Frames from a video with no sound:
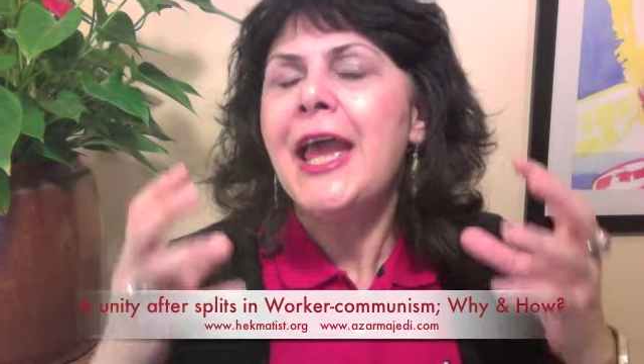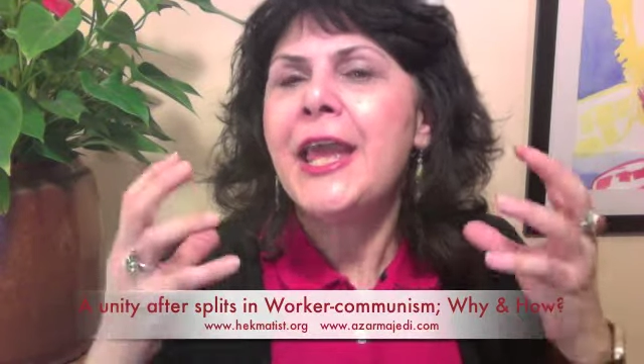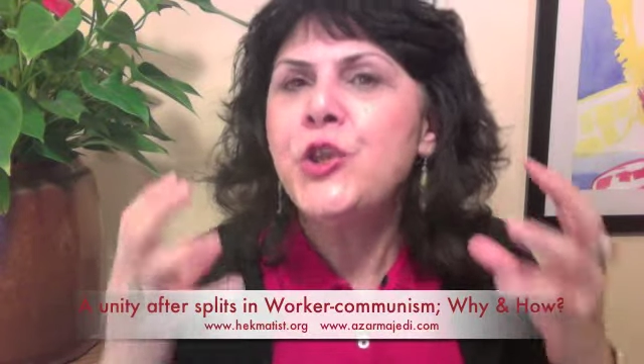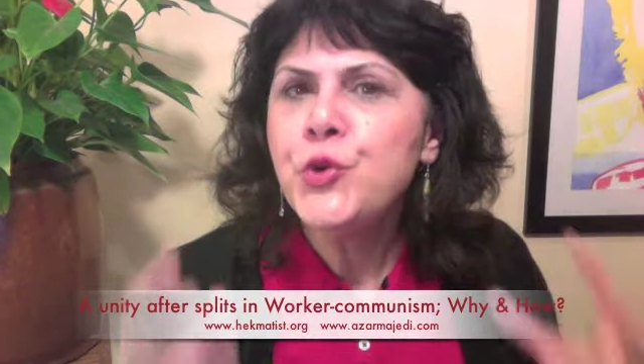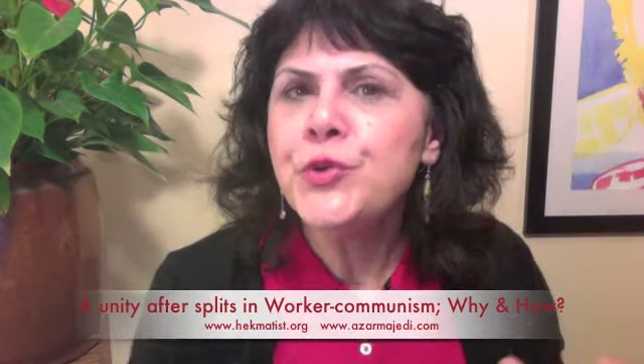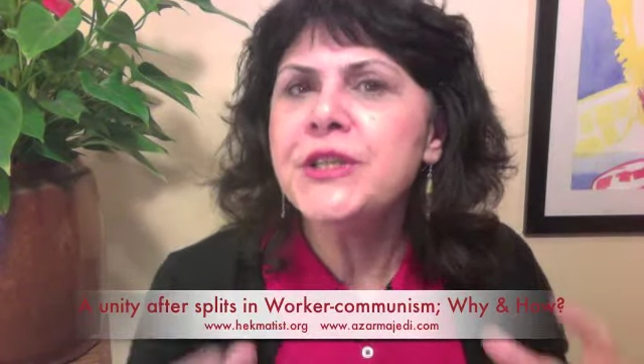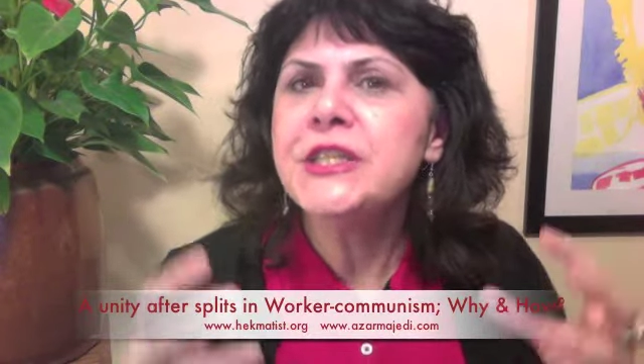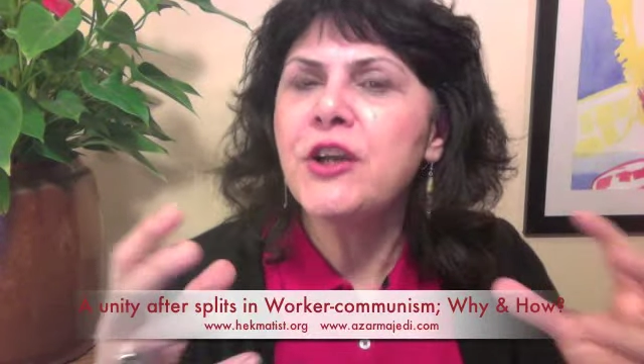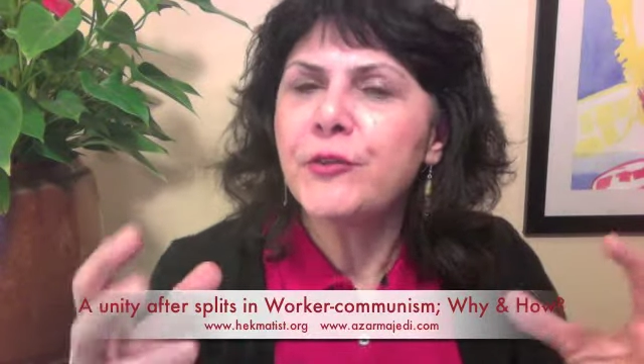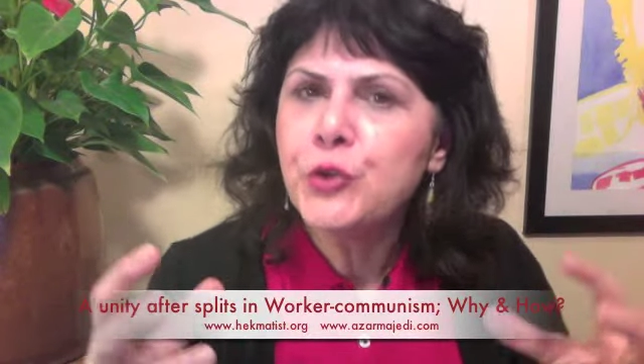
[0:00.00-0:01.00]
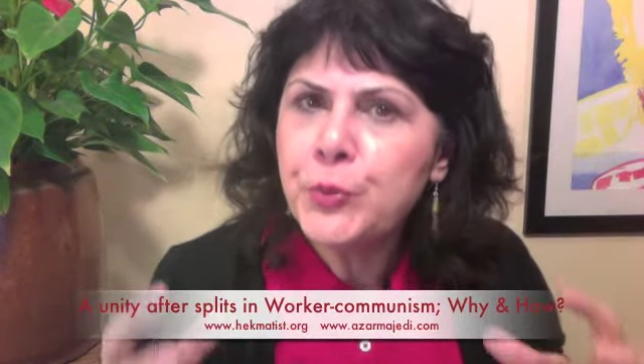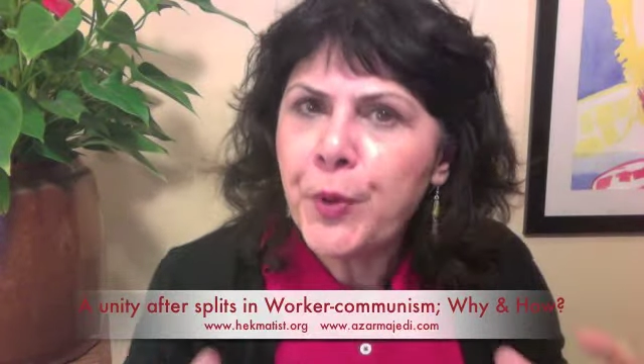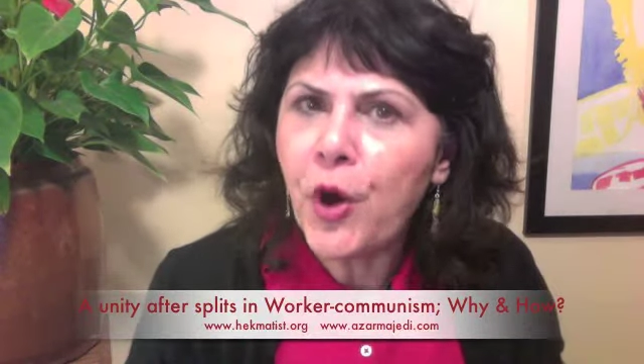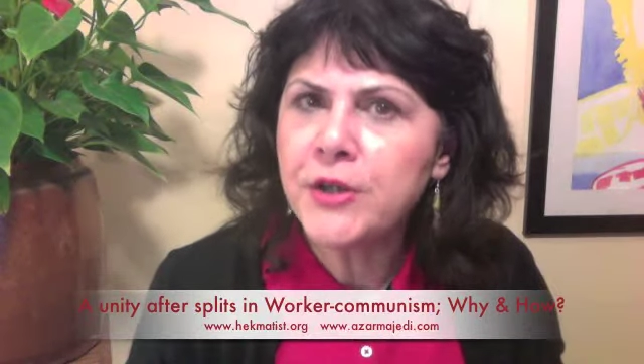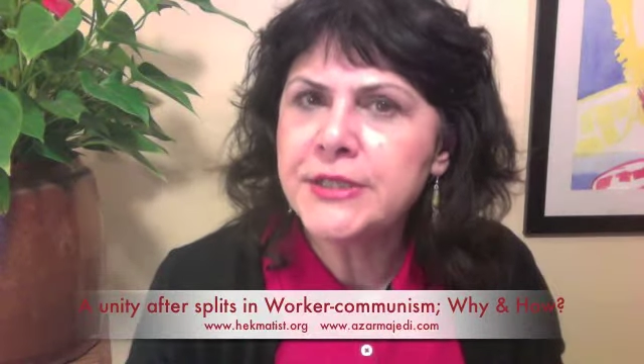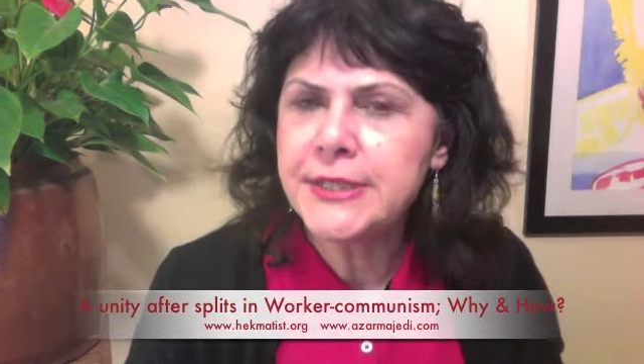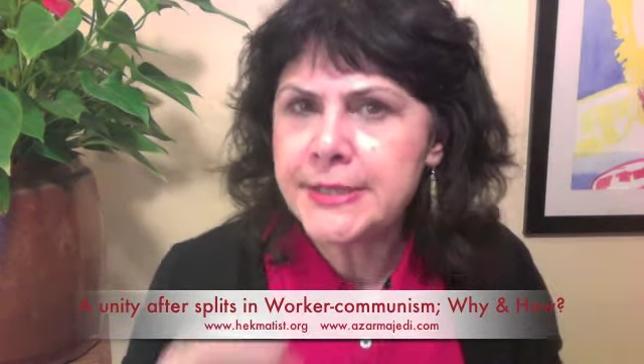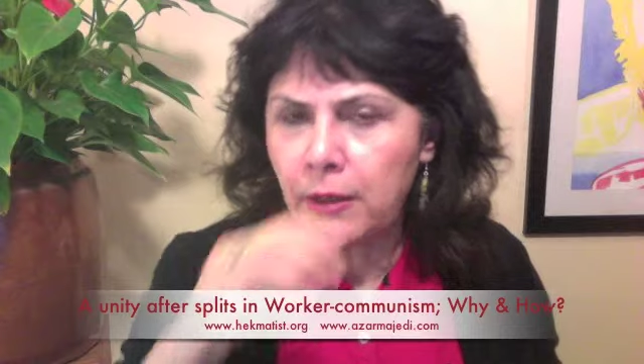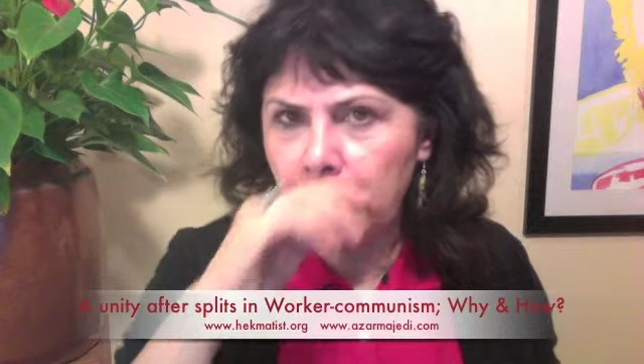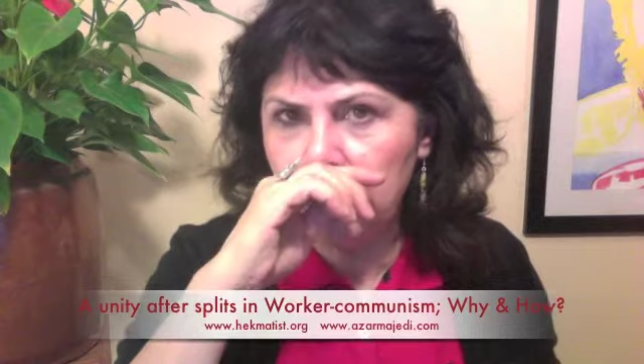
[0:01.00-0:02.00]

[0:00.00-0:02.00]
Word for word: a unity of two parties